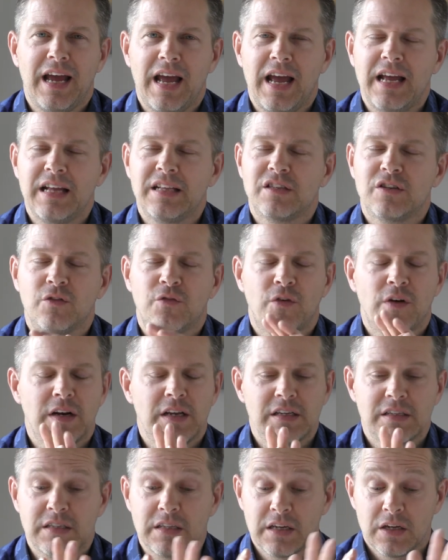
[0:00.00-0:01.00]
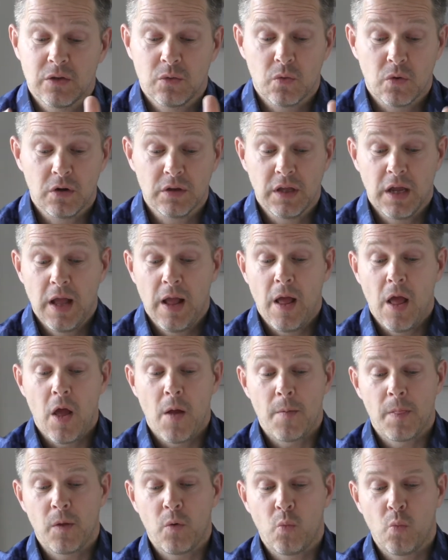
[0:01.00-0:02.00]
it's the funniest thing in the world.
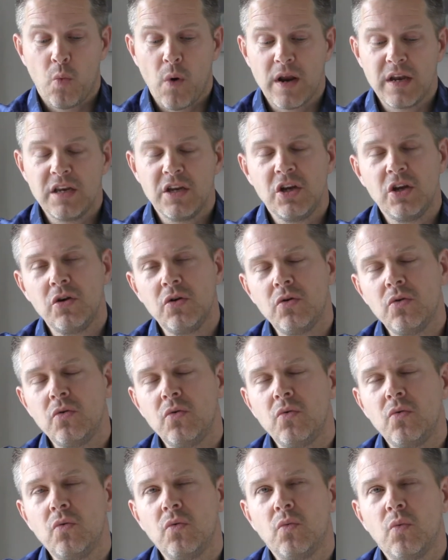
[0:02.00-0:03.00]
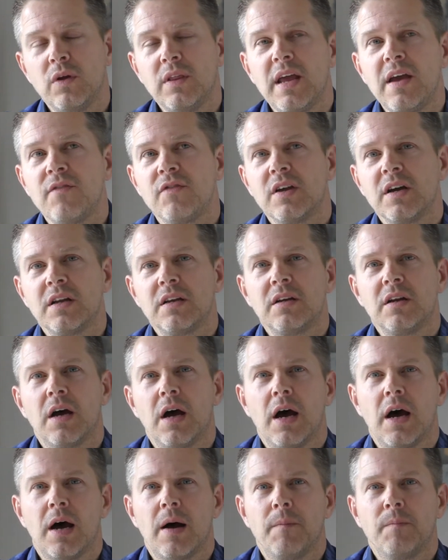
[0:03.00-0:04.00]
When they've
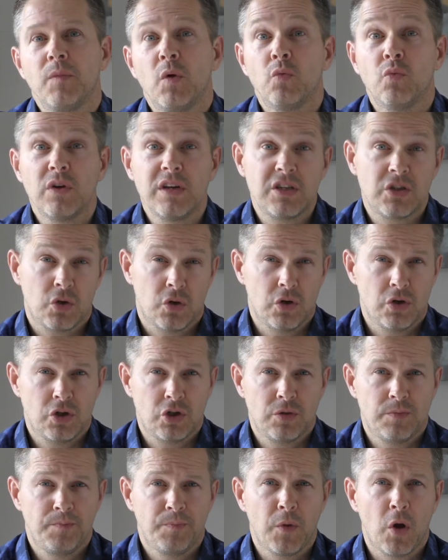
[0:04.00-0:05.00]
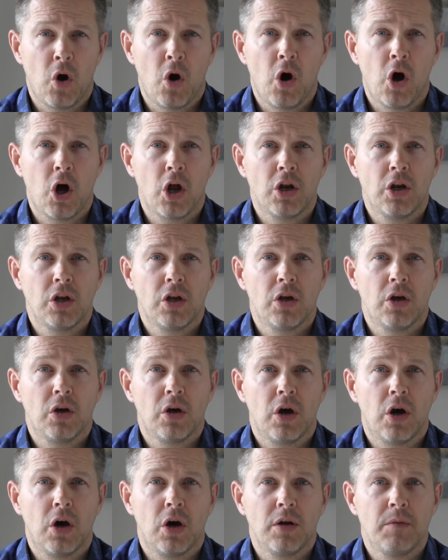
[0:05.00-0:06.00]
done research on
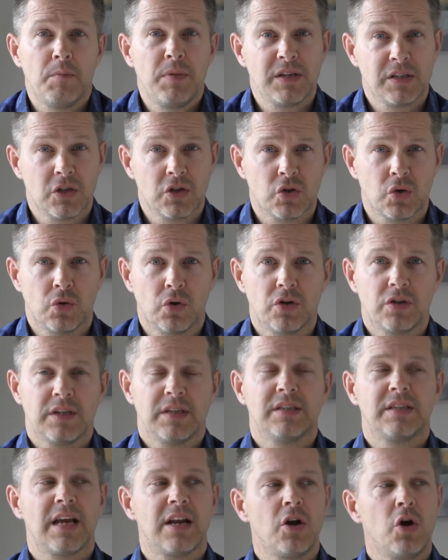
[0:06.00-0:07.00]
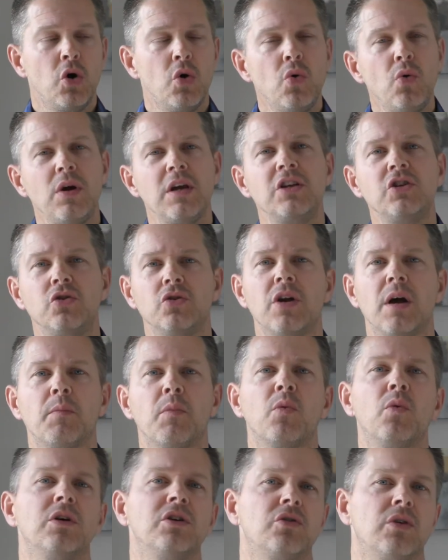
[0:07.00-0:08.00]
business owners and said, who is your
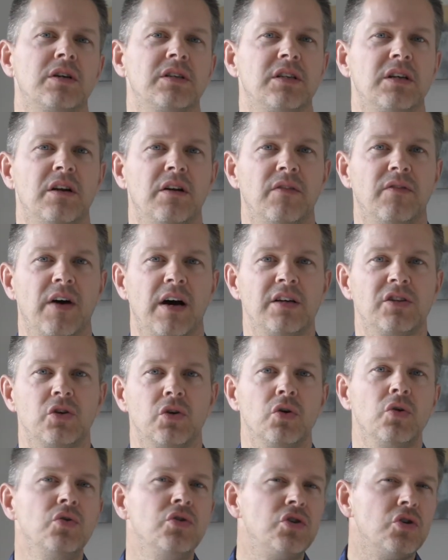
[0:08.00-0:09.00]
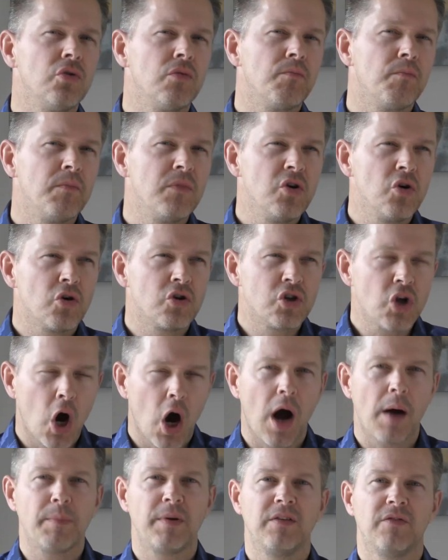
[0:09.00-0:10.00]
number one trusted advisor? Who's your
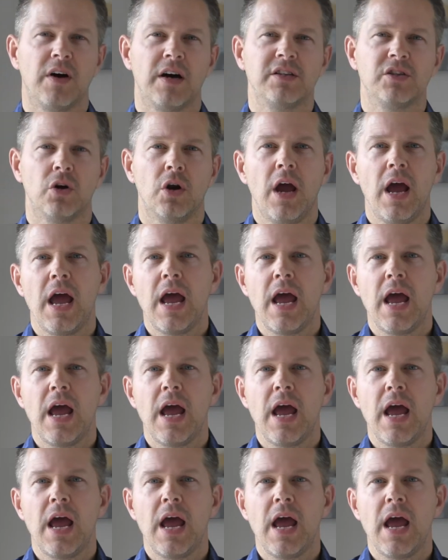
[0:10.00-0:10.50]
top advisor?